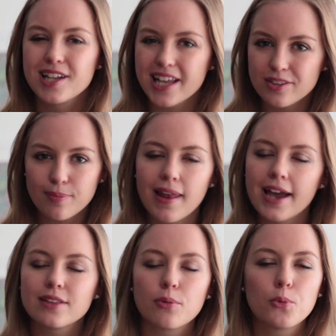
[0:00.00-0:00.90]
You can
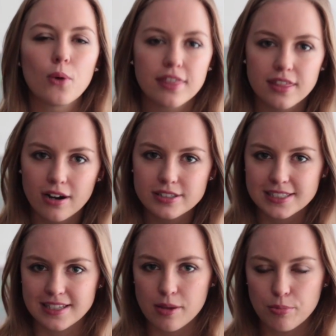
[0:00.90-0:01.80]
apply it
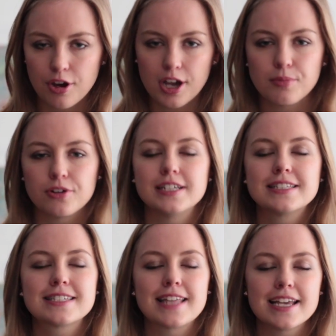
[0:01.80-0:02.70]
without an eye primer.
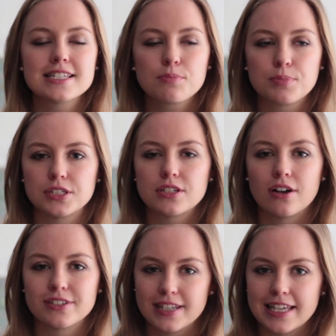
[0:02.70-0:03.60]
It stays put
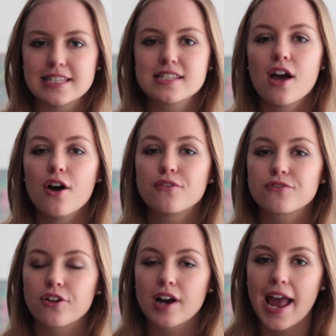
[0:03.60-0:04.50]
on your lids
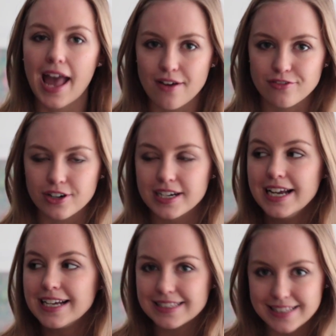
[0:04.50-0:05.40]
forever.
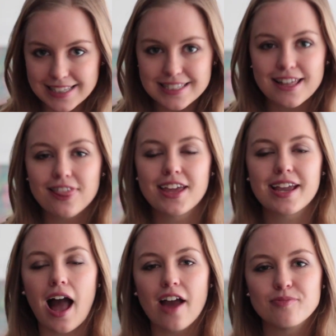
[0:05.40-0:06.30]
That's the
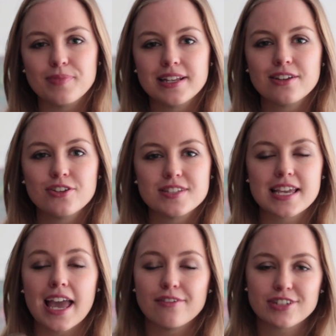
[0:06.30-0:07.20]
thing I've been
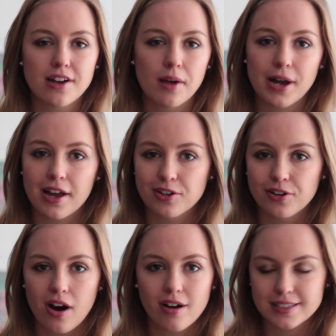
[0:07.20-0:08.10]
using every time I
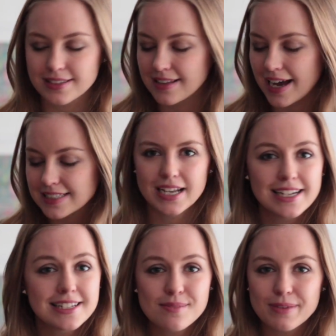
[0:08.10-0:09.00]
go out at night.
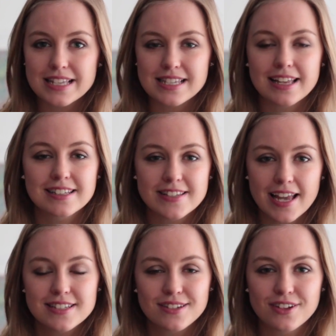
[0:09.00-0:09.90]
It is amazing, it
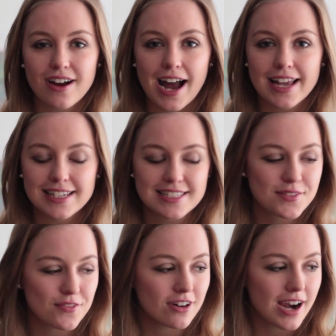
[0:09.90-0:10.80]
stays on your
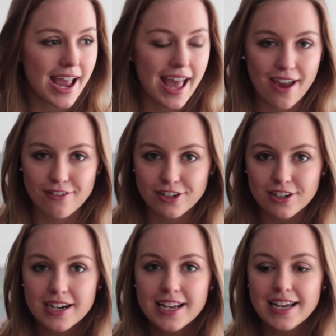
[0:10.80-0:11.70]
eyelids
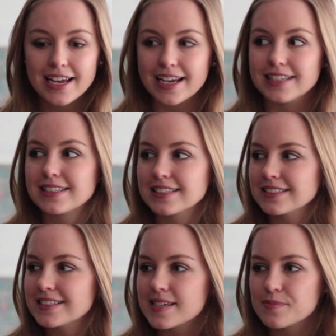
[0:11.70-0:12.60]
forever. It
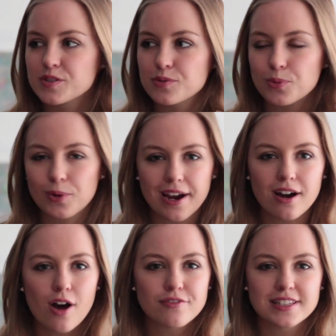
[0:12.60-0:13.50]
doesn't seem to wear
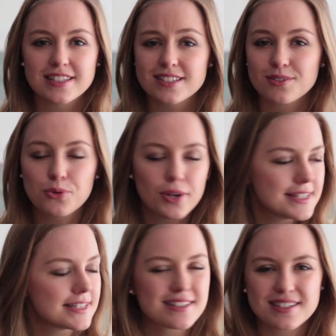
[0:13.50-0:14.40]
off, it doesn't
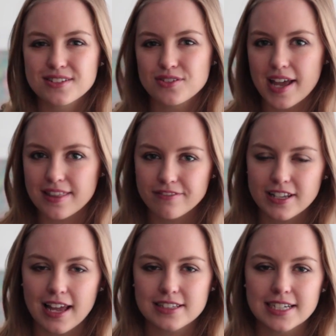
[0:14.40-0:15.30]
crease, it doesn't do
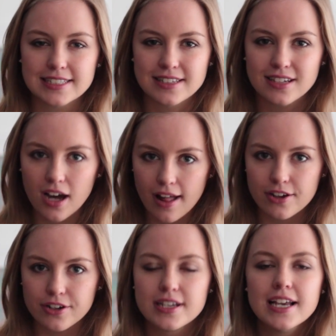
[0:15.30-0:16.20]
anything like that. And the
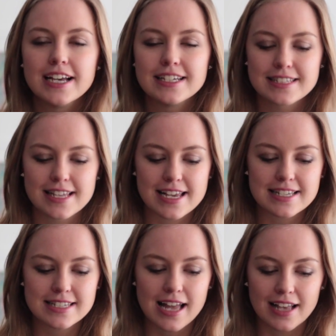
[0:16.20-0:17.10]
color
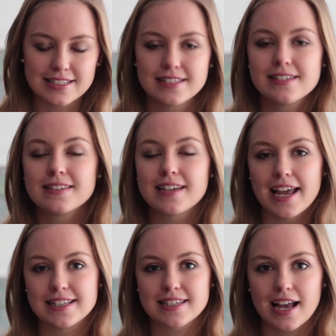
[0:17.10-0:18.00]
stays as
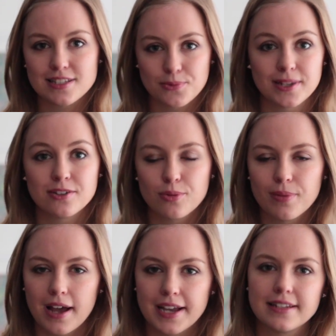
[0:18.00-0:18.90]
intense as when you
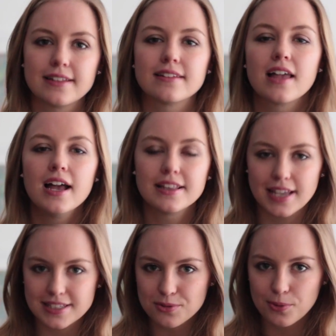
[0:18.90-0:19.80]
applied it.
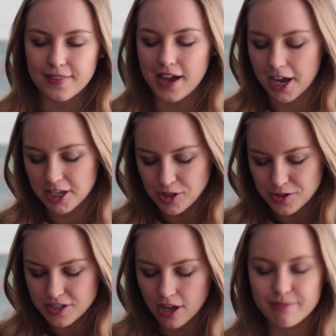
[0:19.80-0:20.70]
That's the one I
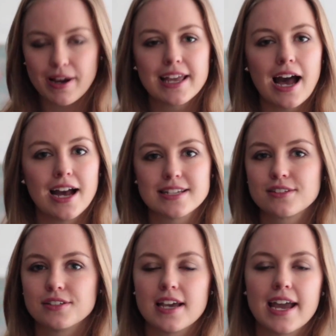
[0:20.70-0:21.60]
used on my eyes
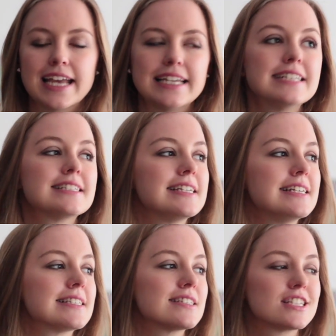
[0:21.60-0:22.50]
today and
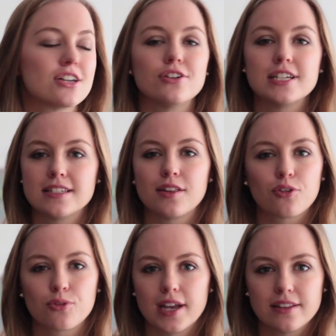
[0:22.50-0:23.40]
it's so easy
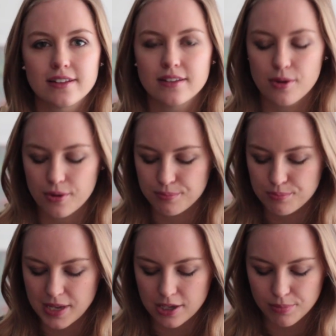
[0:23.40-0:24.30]
to create a uh,
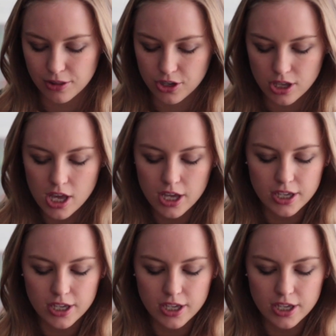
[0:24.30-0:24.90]
makeup look.